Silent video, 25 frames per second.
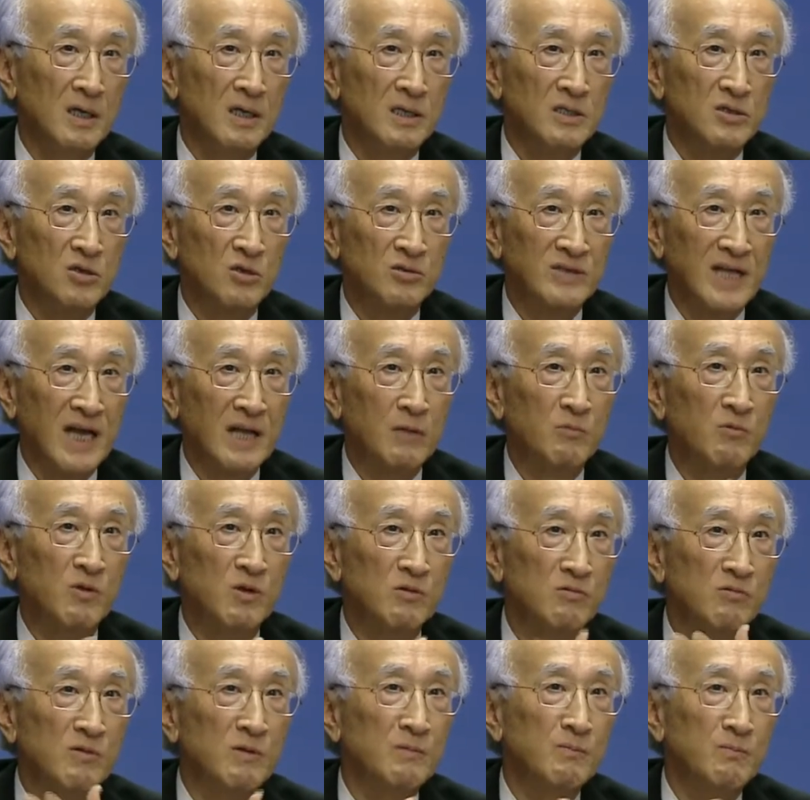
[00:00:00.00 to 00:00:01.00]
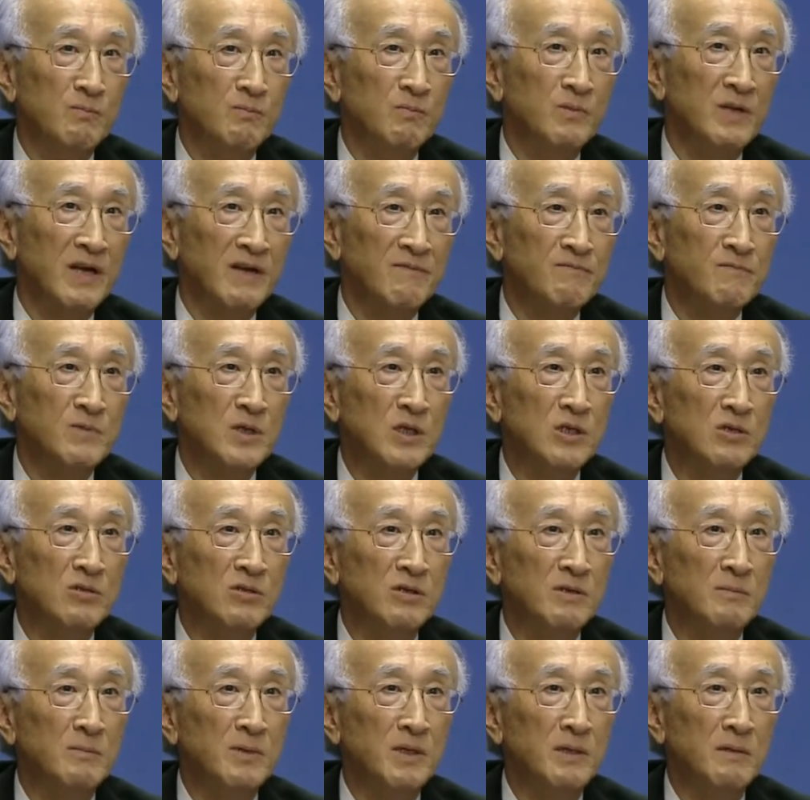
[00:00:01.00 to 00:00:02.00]
So that will
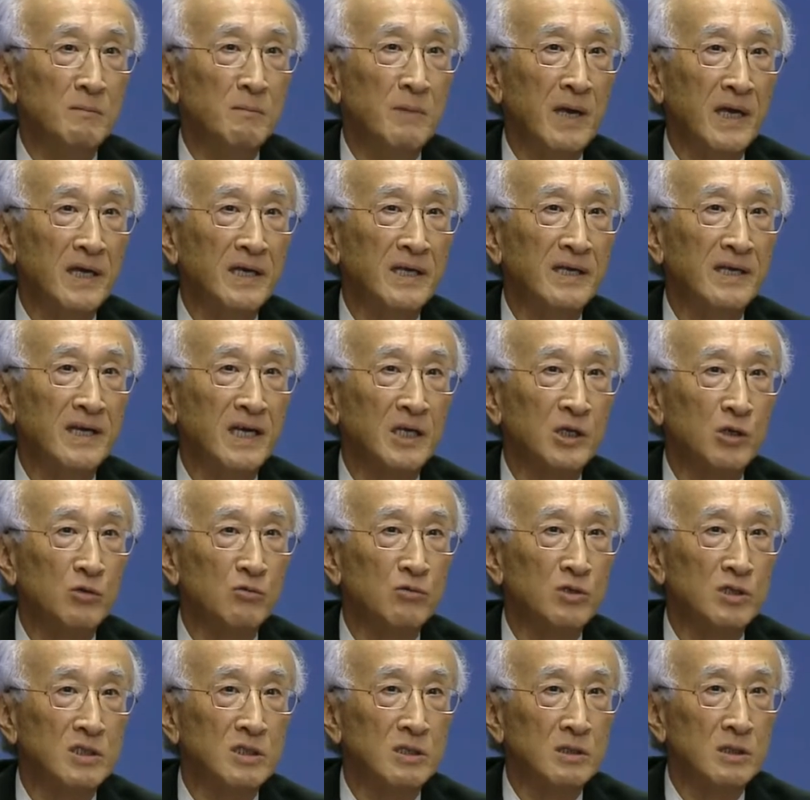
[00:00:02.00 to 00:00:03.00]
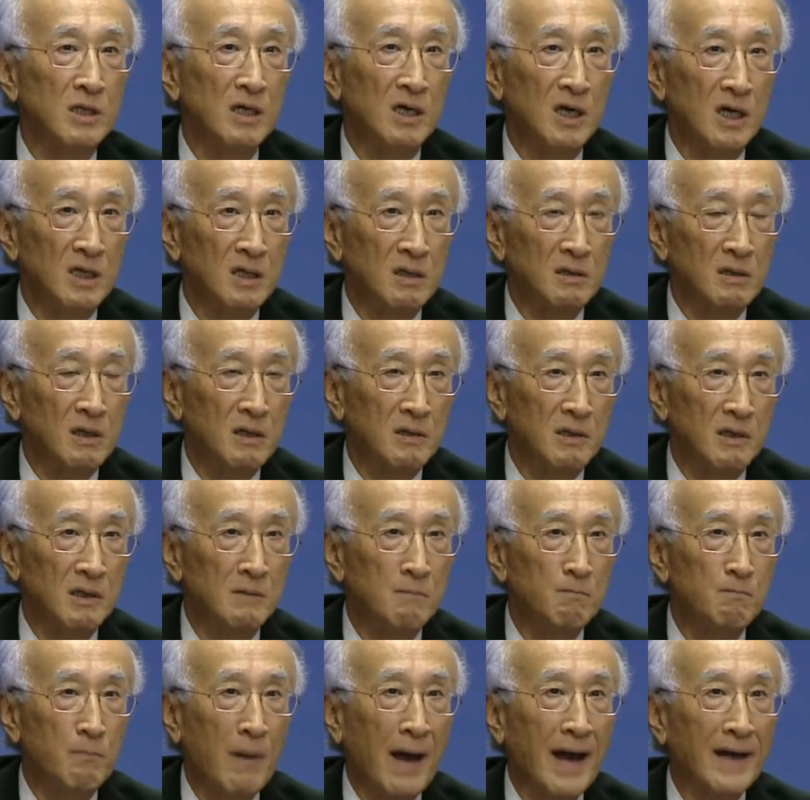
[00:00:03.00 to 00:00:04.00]
definitely be making a huge uh, uh,
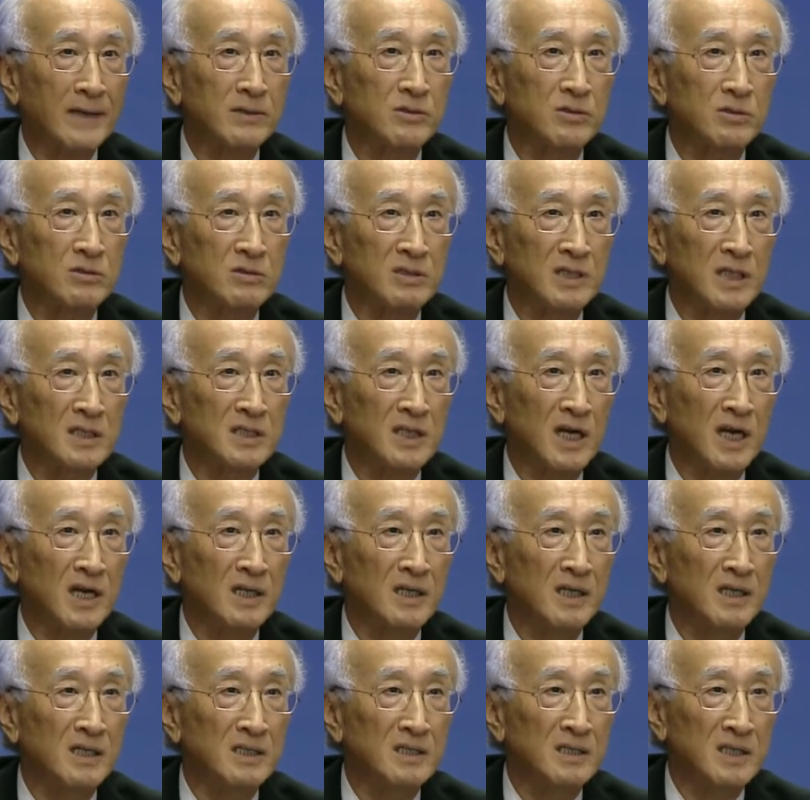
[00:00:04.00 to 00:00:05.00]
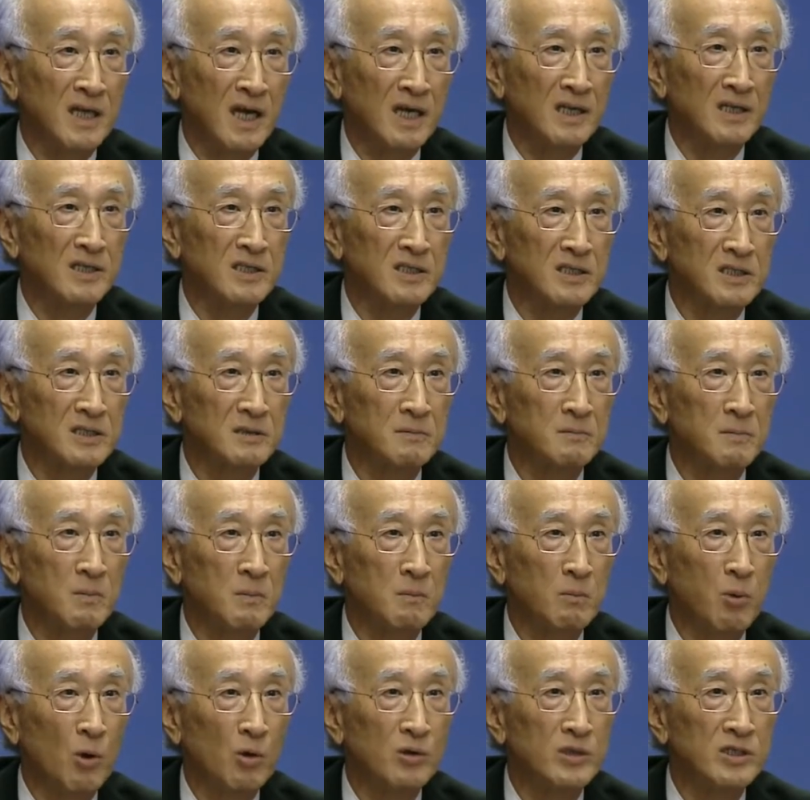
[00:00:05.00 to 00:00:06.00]
impact to the China, China's
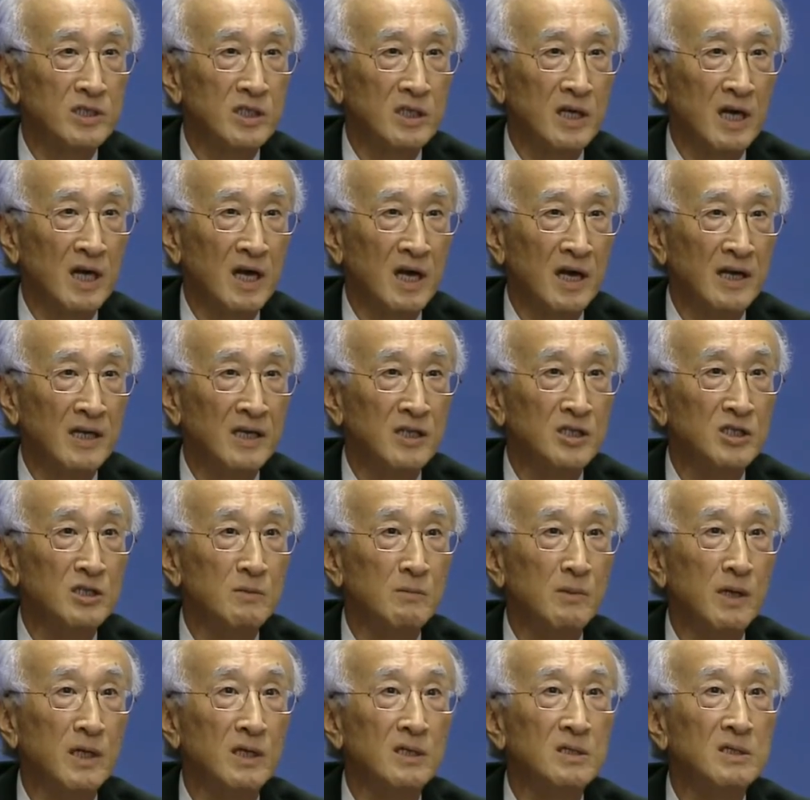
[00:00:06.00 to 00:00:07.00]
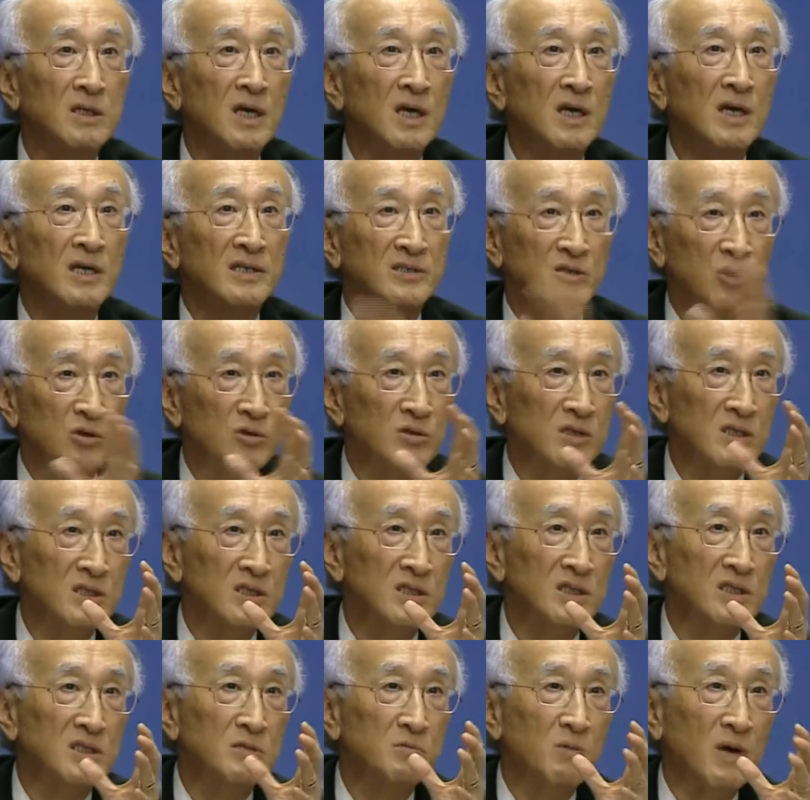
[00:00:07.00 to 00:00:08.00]
policy, uh, energy mix. So
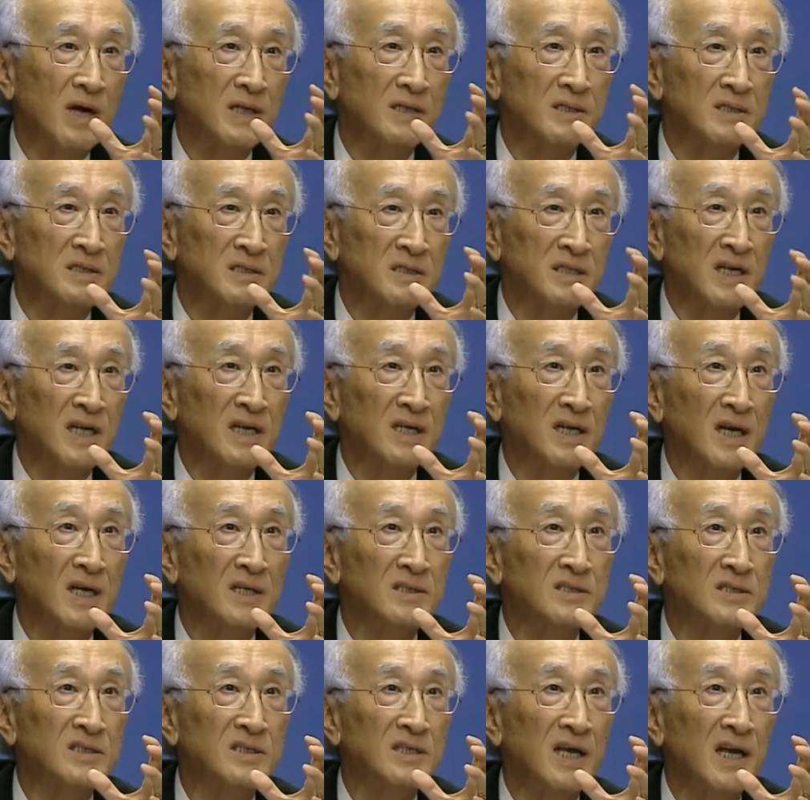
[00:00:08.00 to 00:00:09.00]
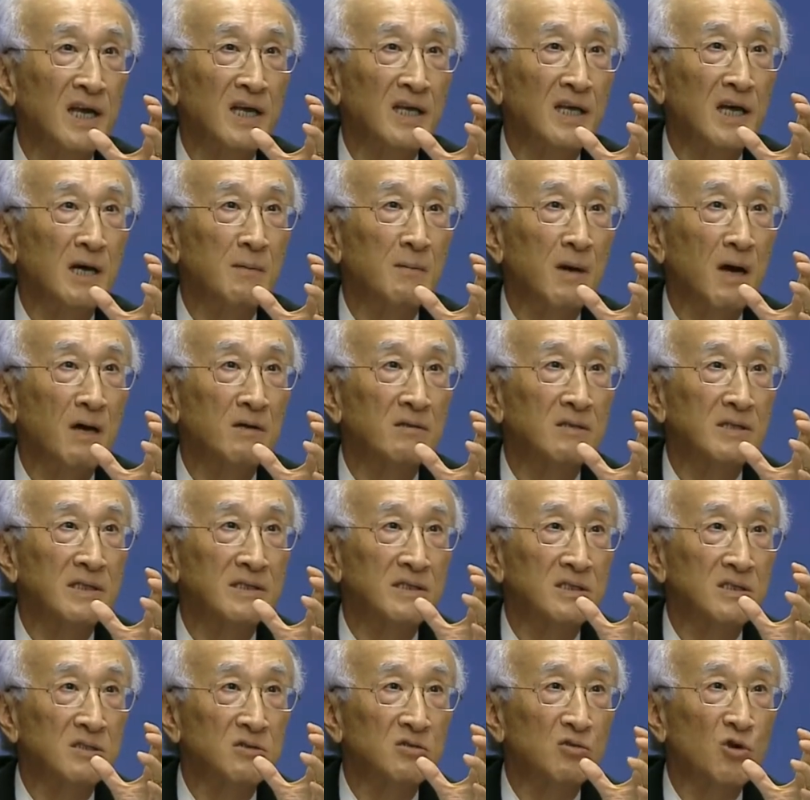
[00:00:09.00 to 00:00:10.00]
this is what China is saying about
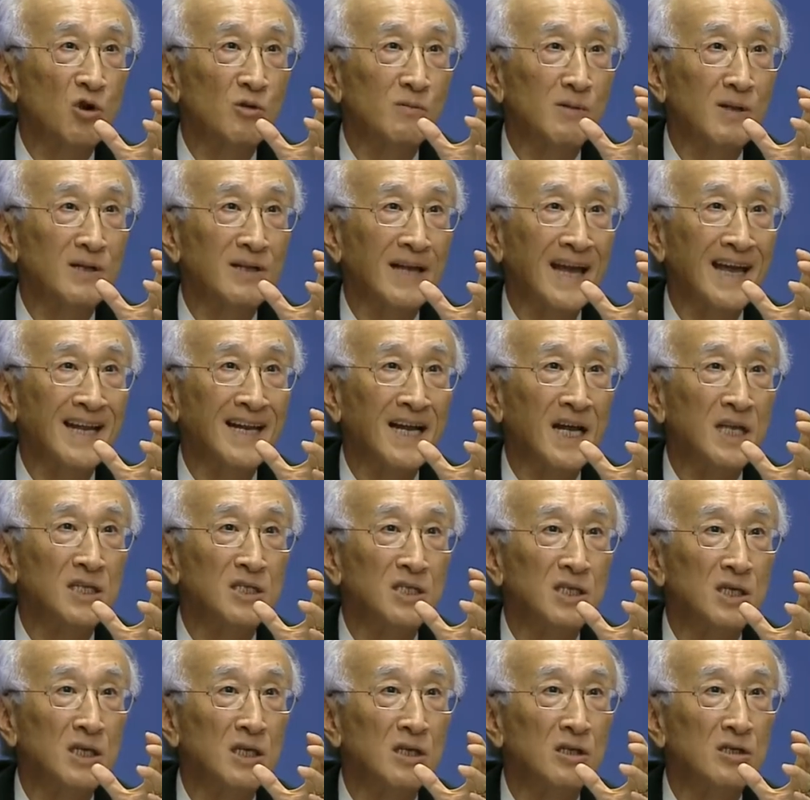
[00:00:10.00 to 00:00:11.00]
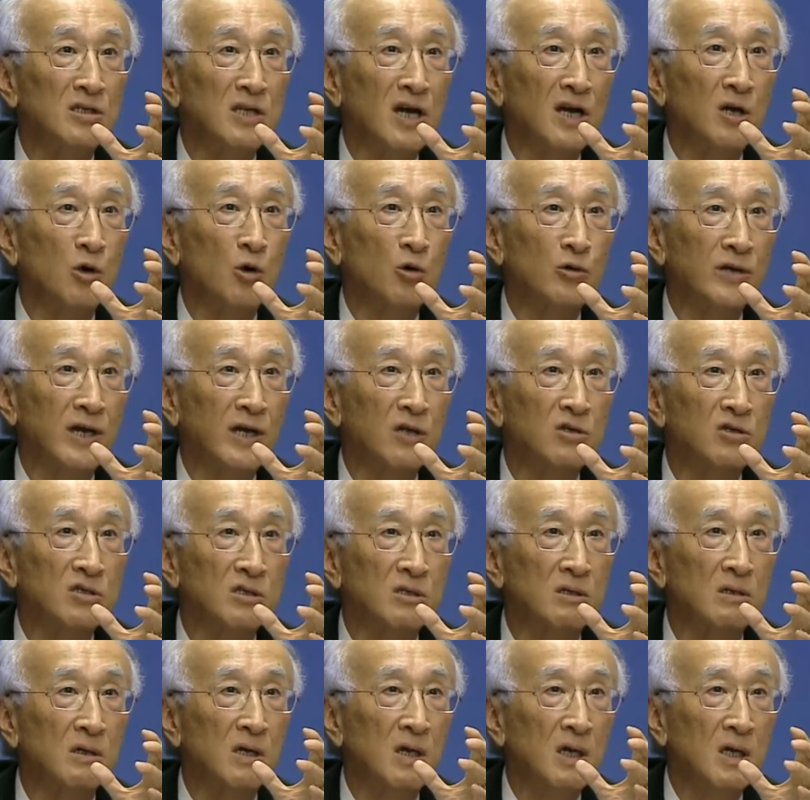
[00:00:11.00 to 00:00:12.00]
global energy
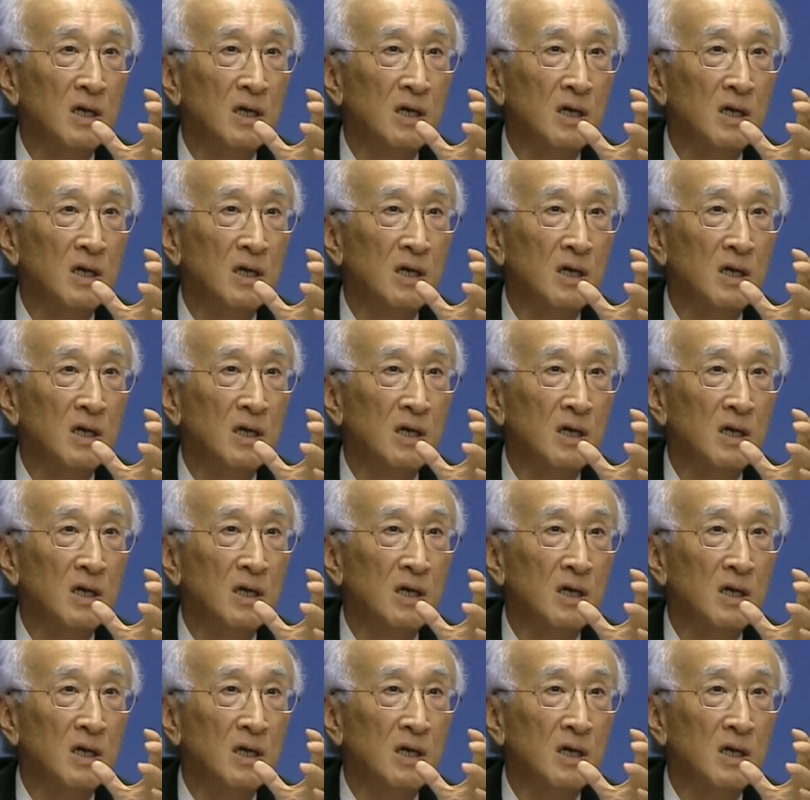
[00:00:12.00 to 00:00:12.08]
interconnection.